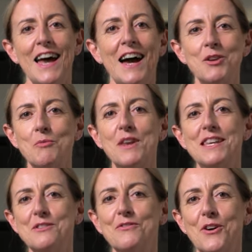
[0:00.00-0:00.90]
and are
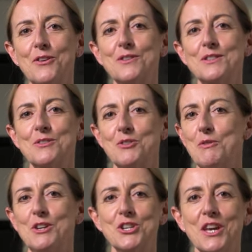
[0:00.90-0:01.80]
ready to focus on
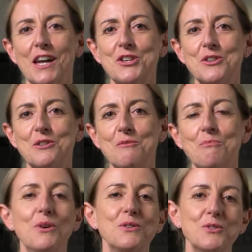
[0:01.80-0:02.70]
your education,
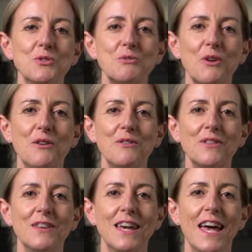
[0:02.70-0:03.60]
personal growth,